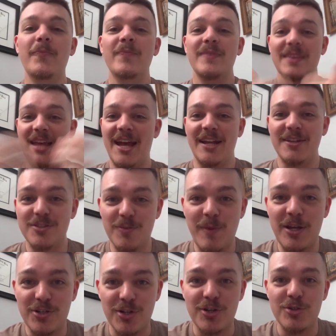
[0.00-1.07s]
then to
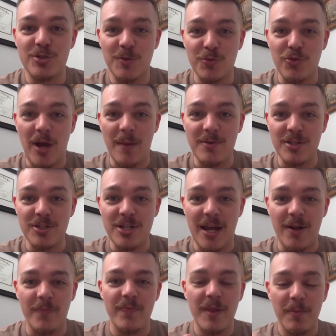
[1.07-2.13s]
make sure you subscribe to the channel.